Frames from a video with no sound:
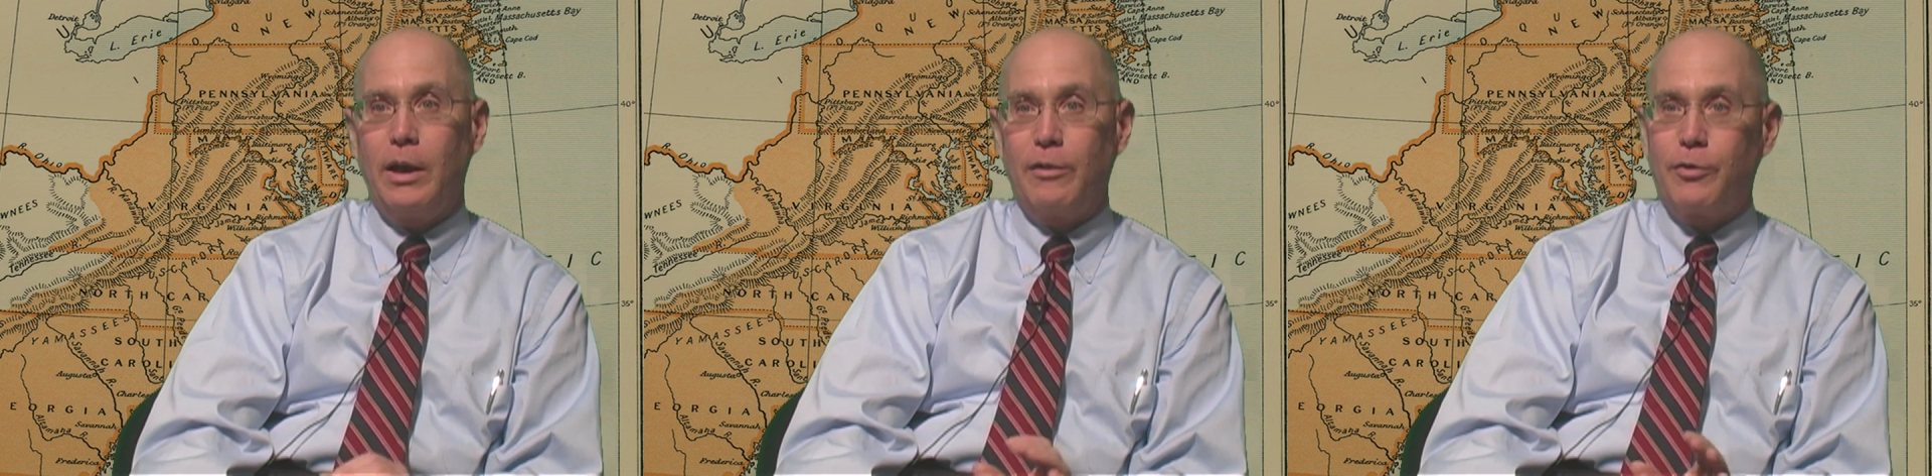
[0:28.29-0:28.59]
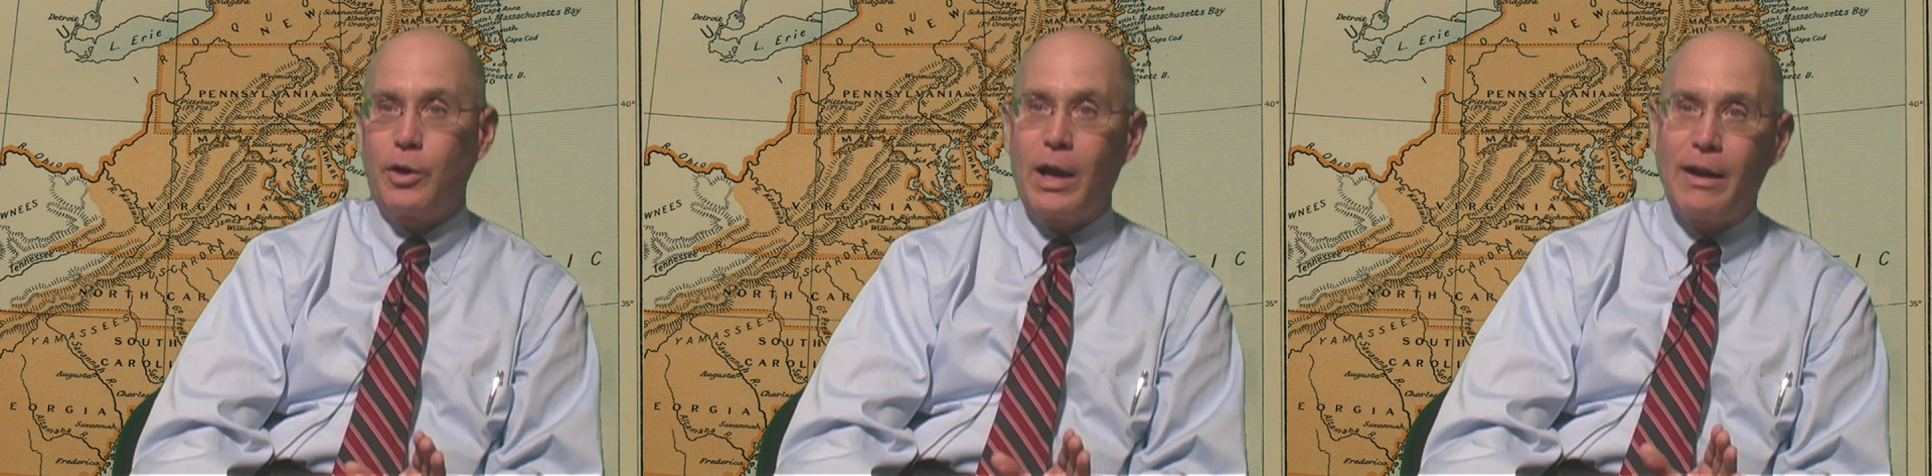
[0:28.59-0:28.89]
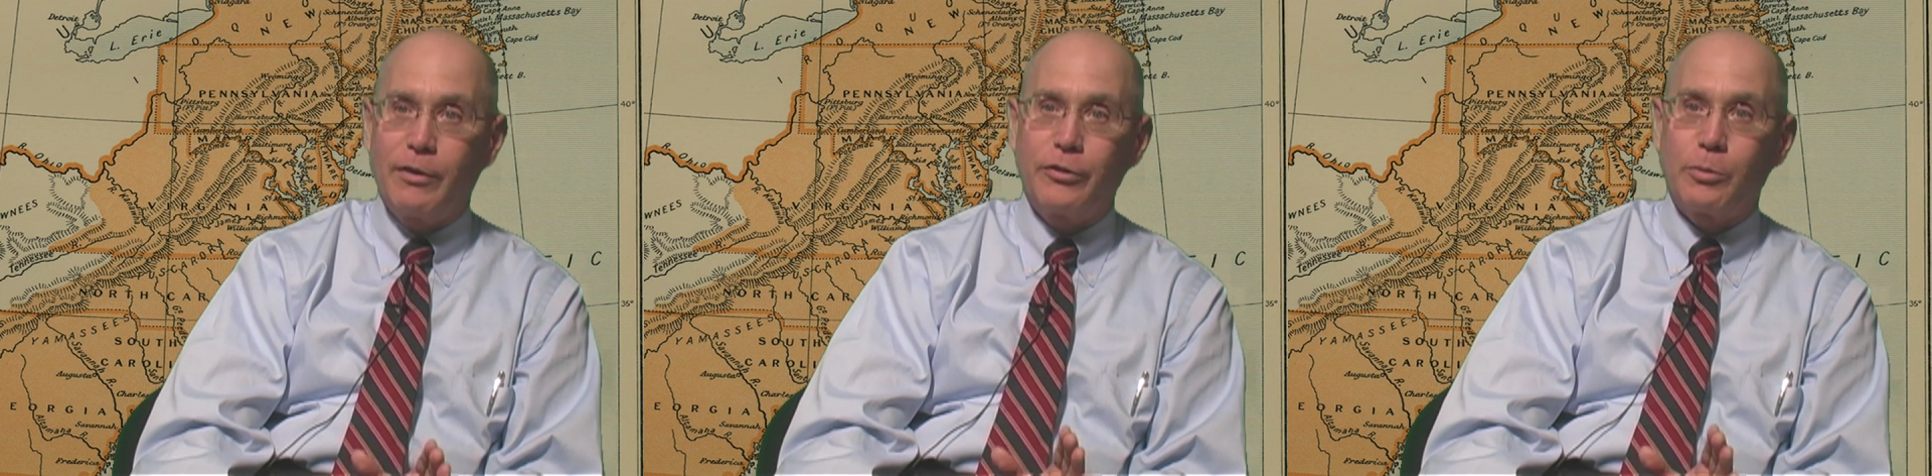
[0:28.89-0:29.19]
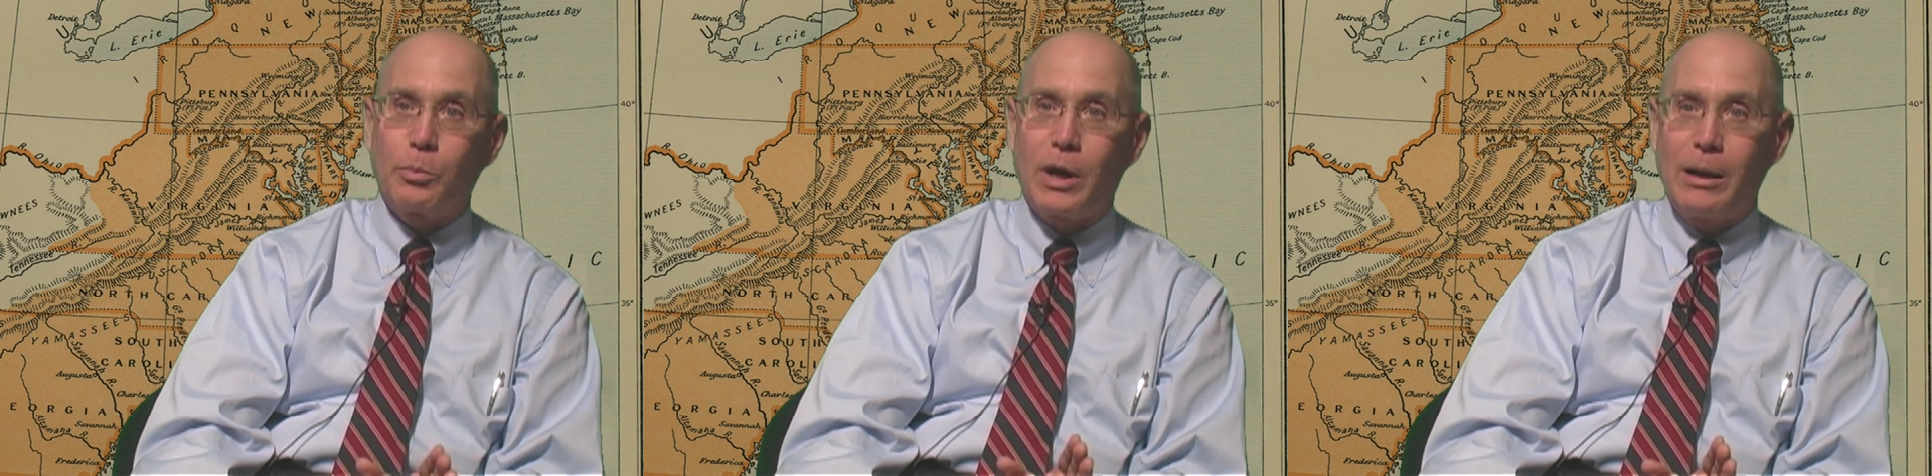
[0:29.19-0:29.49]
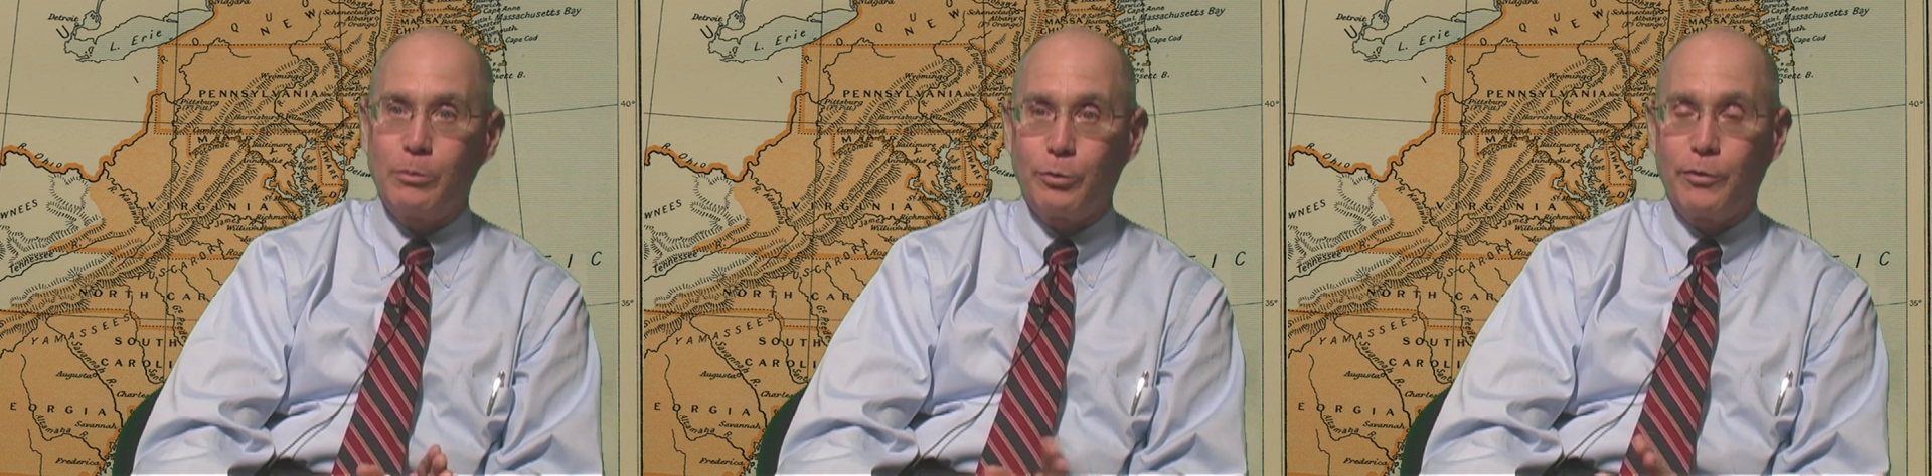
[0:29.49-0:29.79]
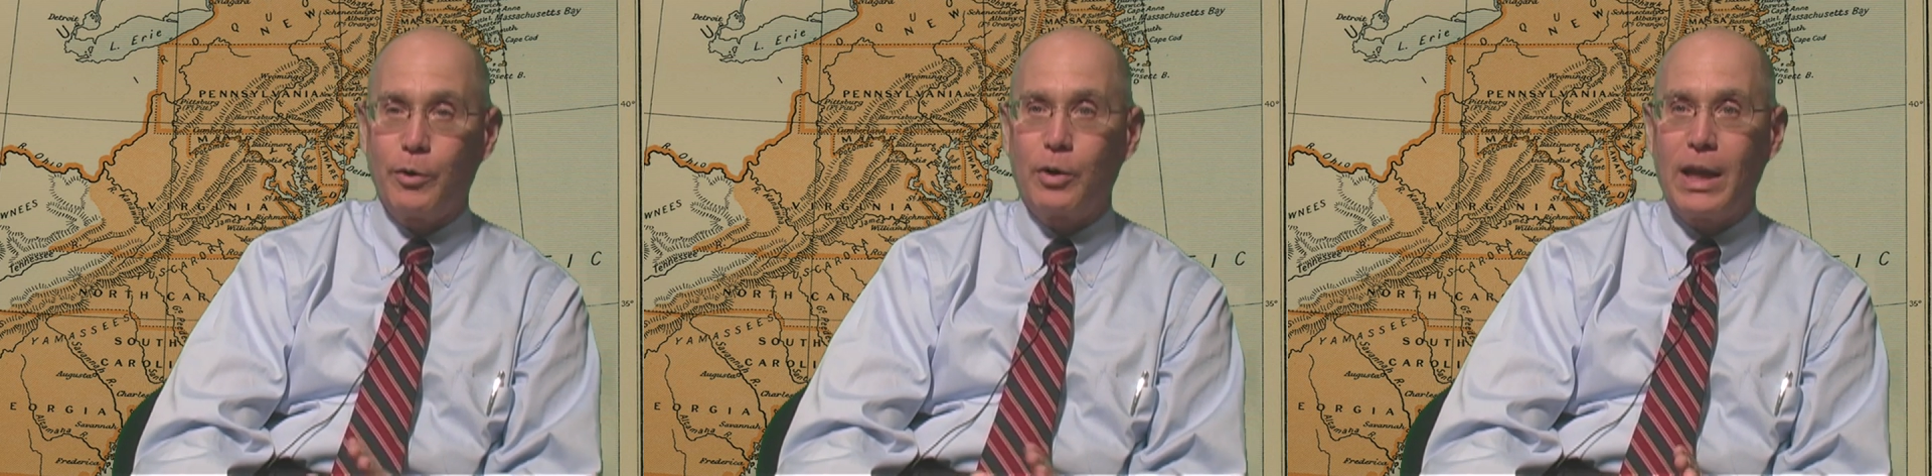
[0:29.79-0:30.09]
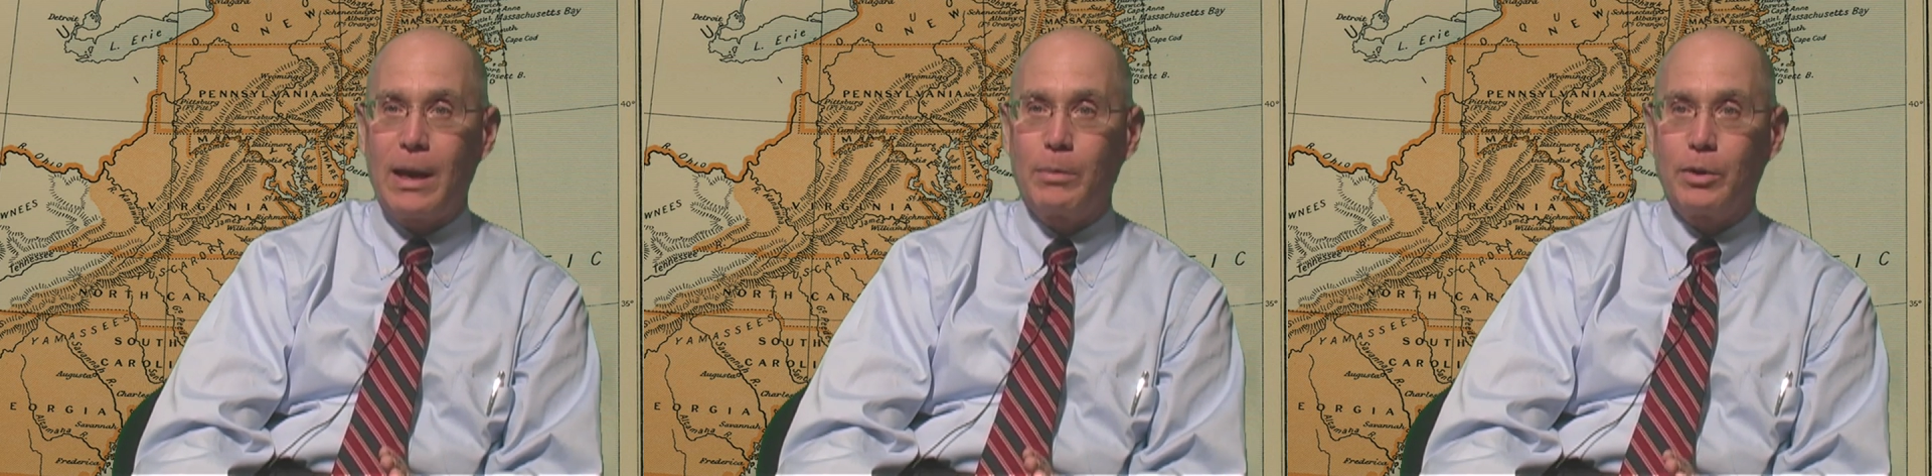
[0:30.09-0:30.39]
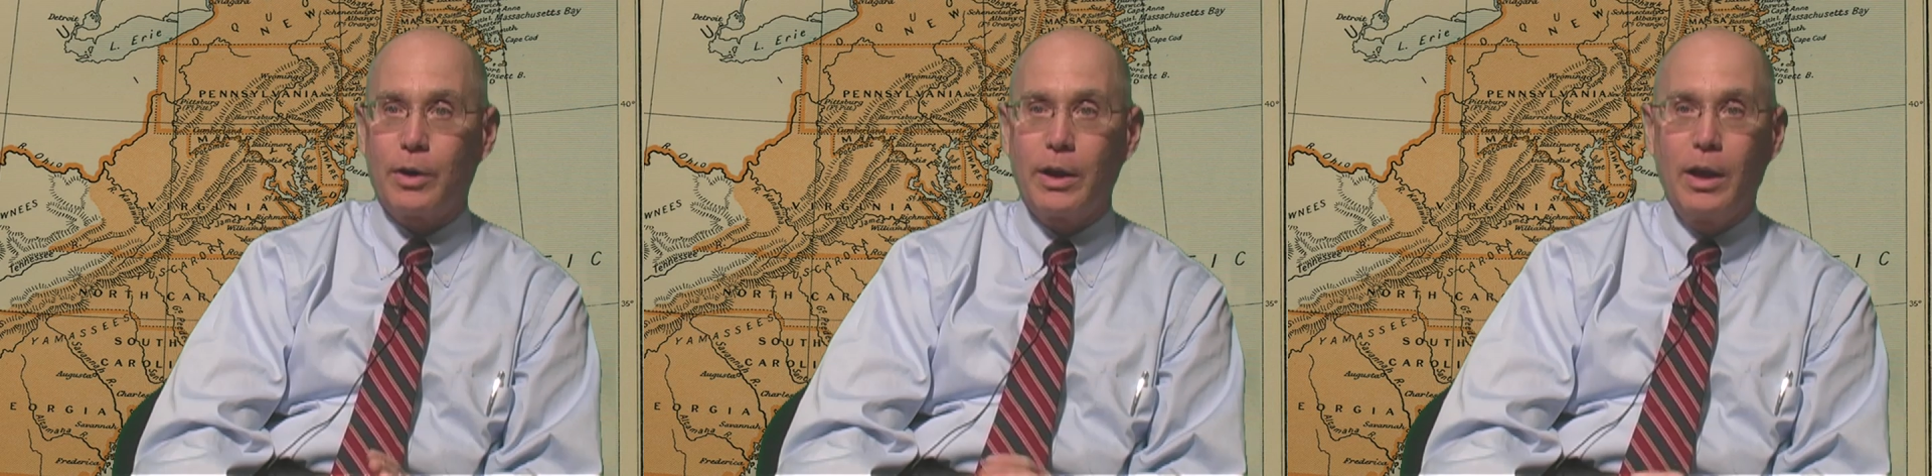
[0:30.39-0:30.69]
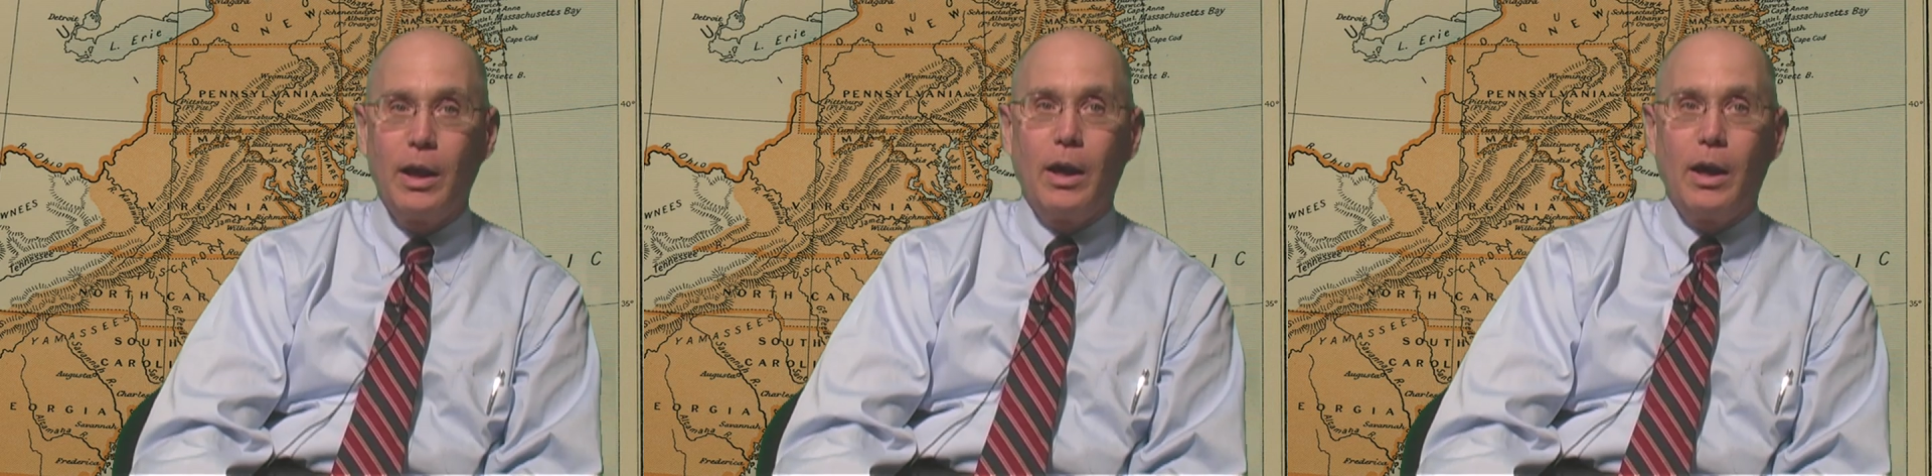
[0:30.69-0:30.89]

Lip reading: if they're having some problems with vocabulary.